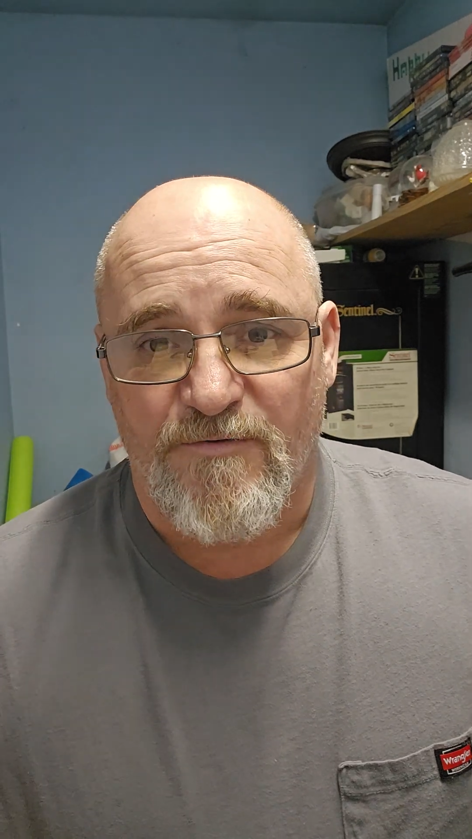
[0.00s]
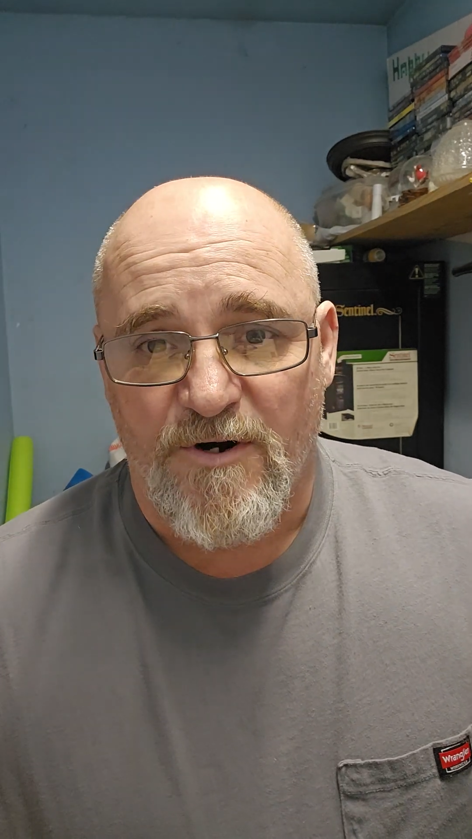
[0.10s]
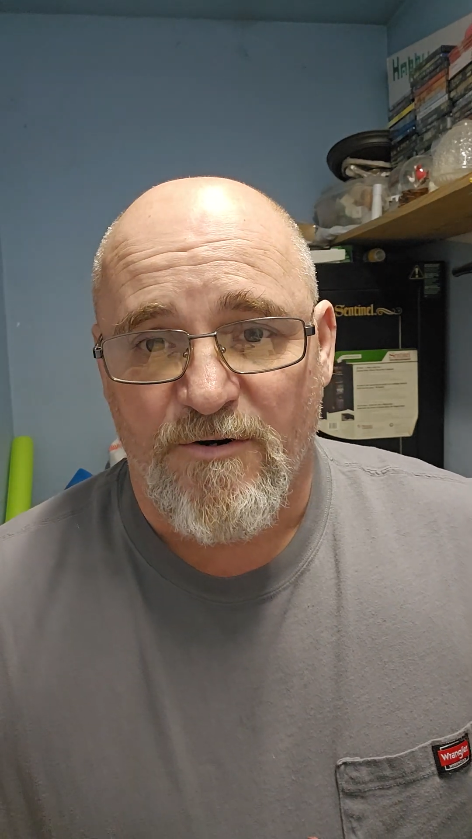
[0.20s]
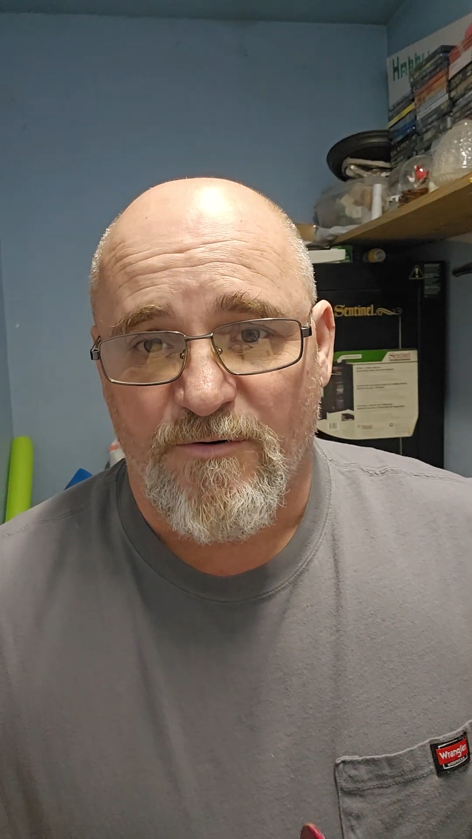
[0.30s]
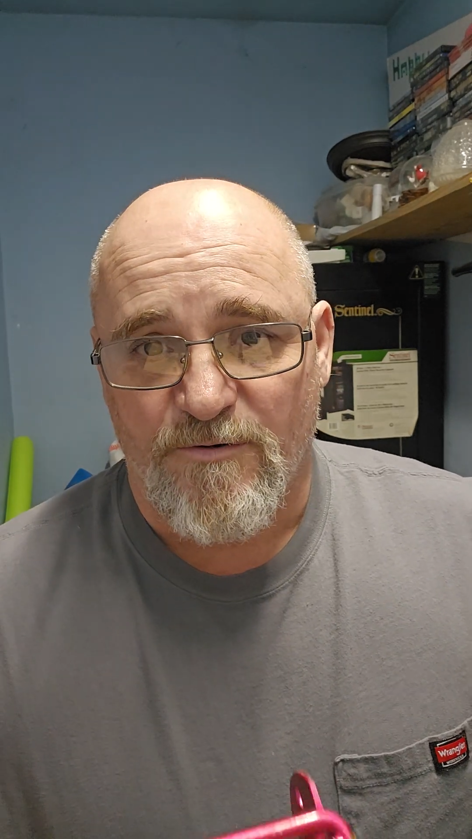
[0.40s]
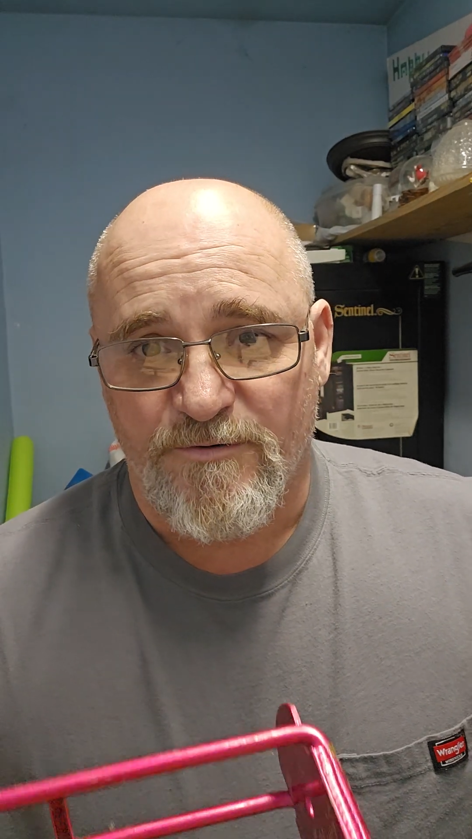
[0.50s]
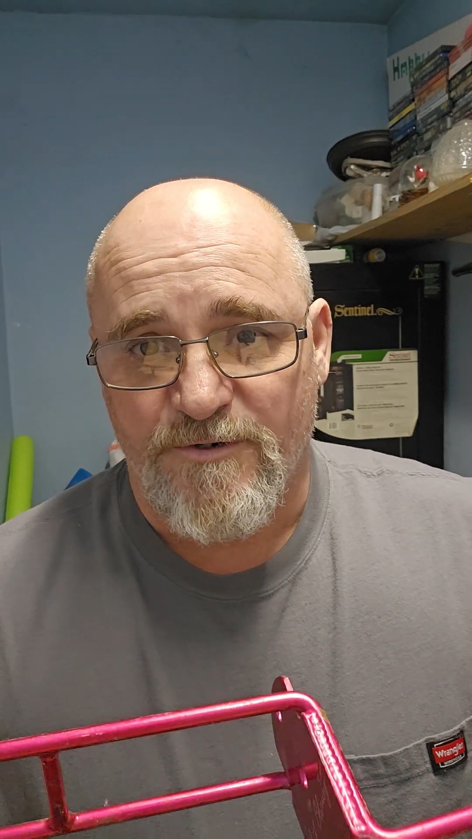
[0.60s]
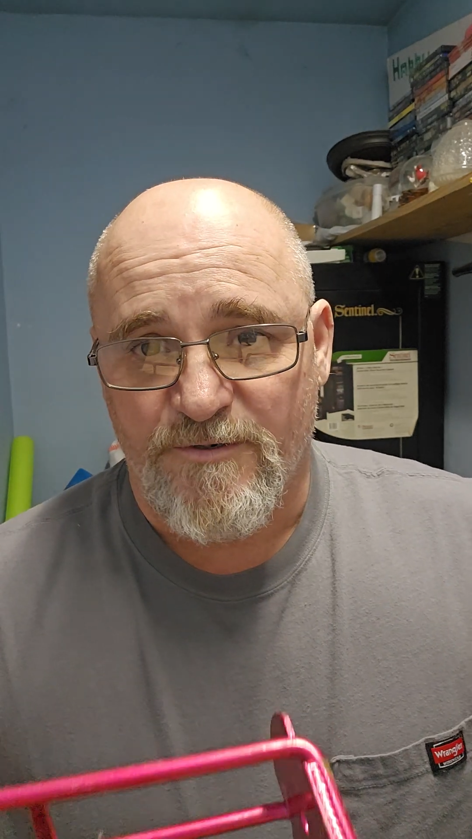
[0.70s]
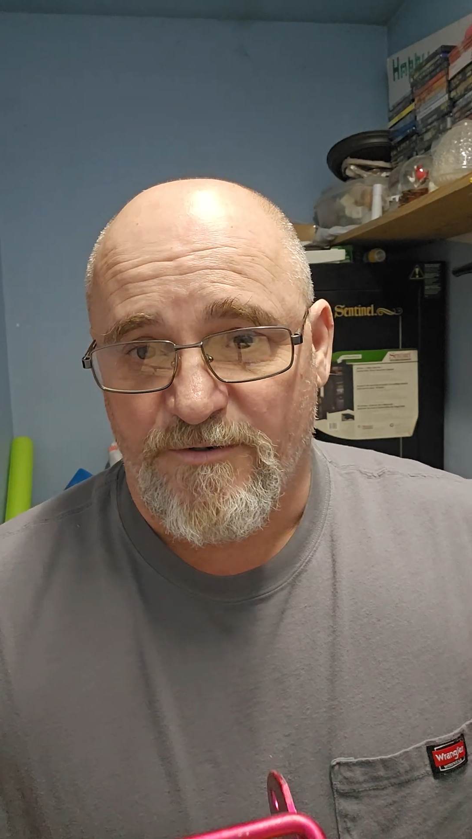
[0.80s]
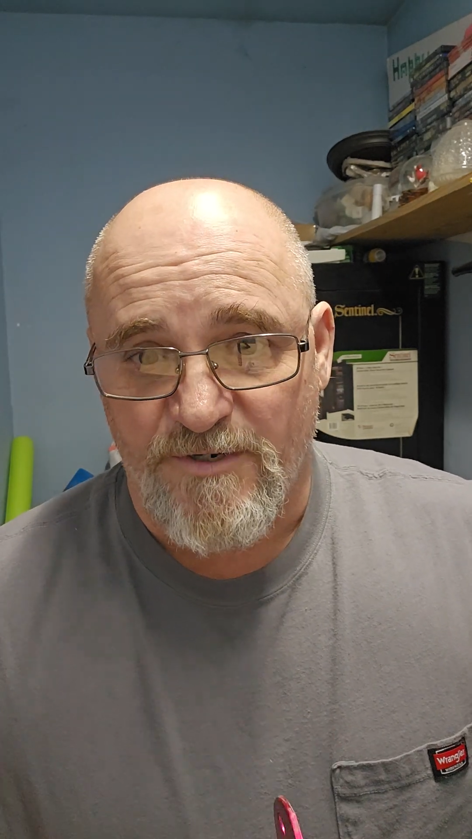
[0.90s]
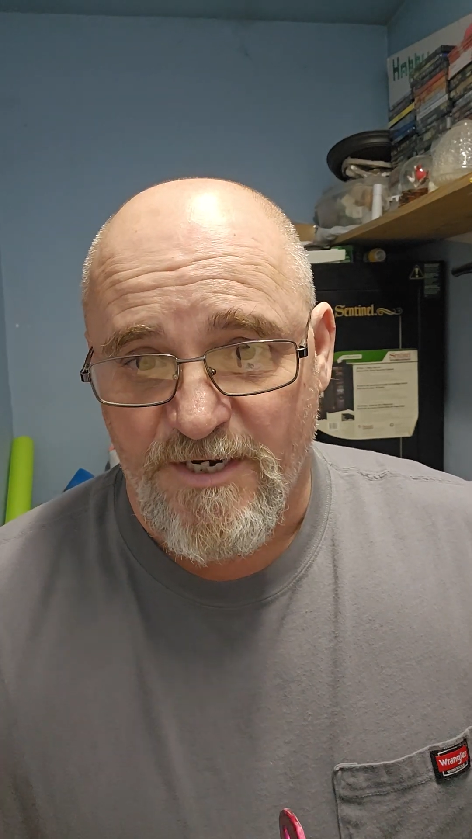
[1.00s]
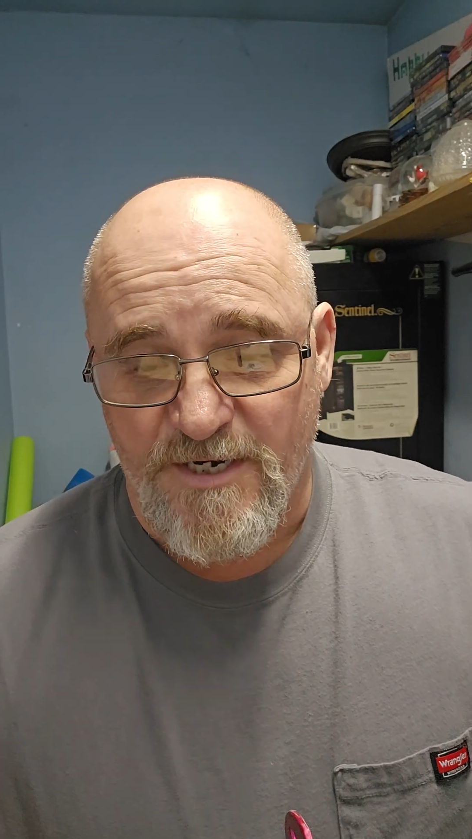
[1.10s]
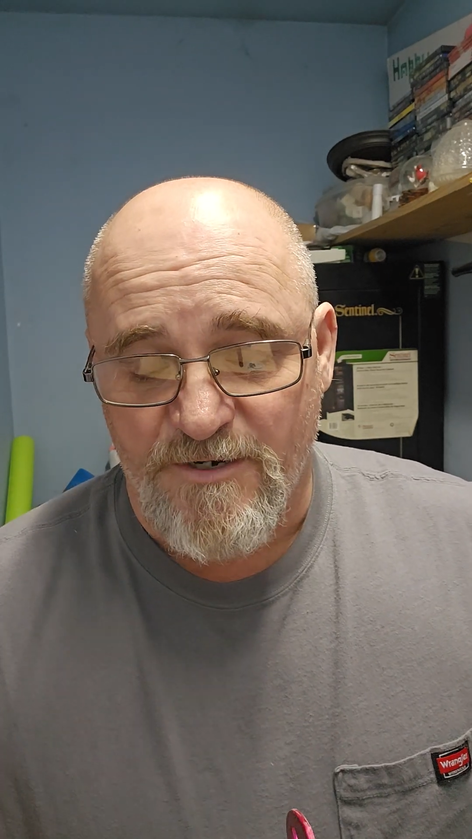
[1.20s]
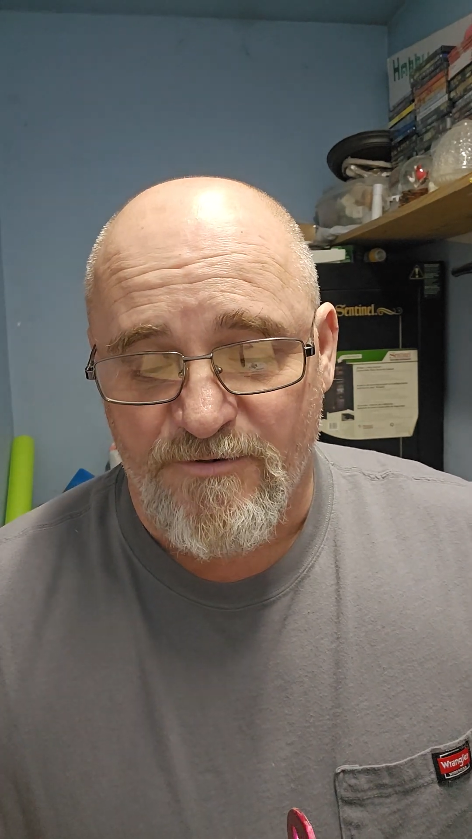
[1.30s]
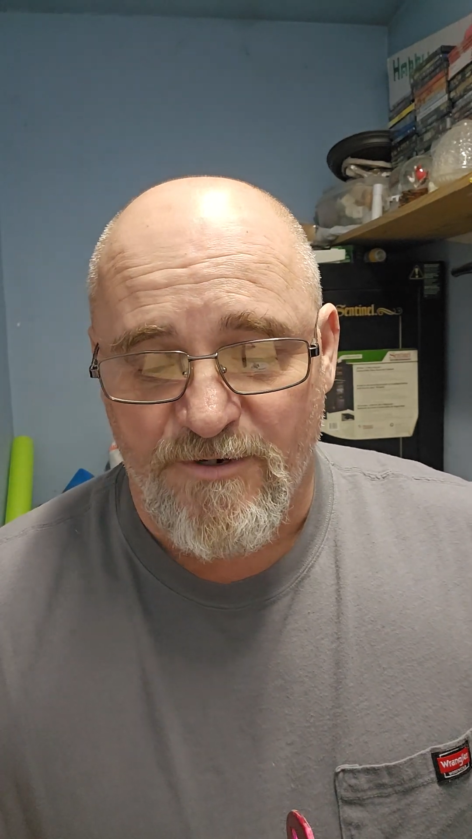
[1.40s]
our holders and
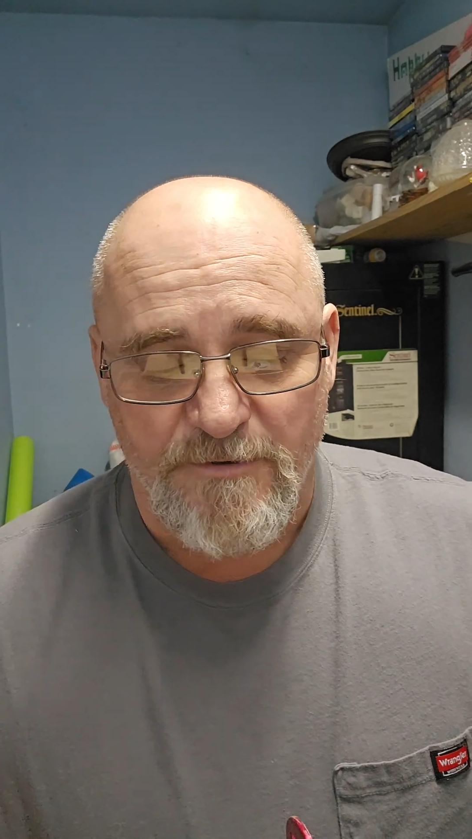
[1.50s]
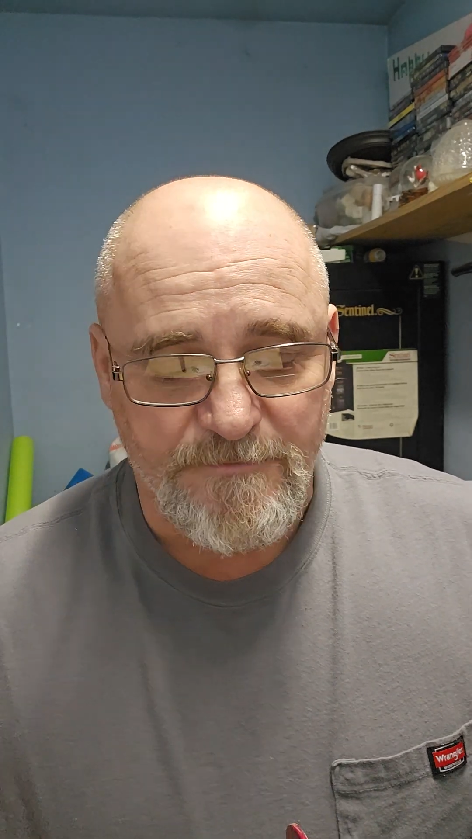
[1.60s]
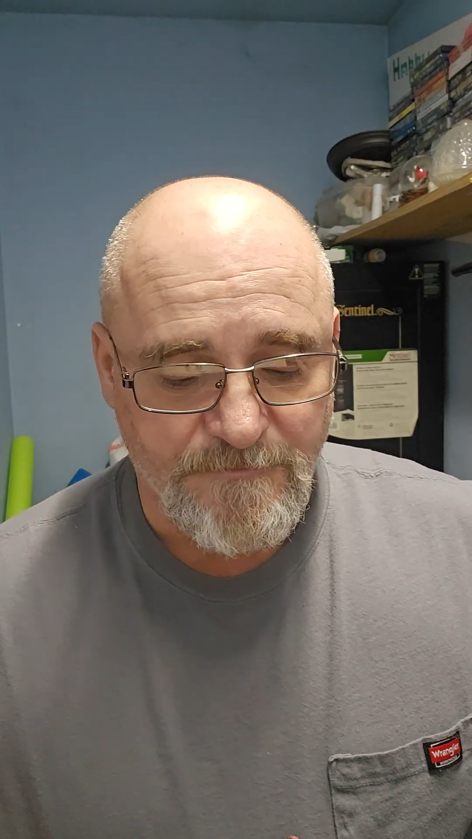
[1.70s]
these.